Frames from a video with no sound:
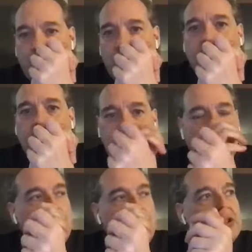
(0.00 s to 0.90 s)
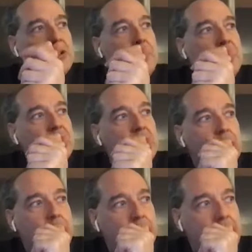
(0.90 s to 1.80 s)
really is very much dependent
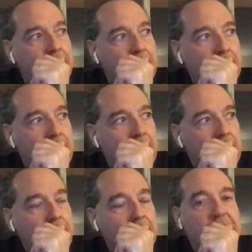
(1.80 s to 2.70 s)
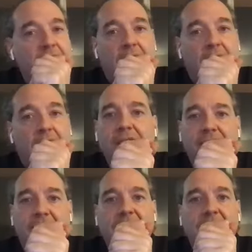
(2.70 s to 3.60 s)
on the kind of
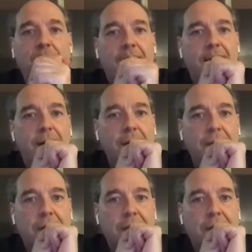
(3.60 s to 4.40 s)
data you have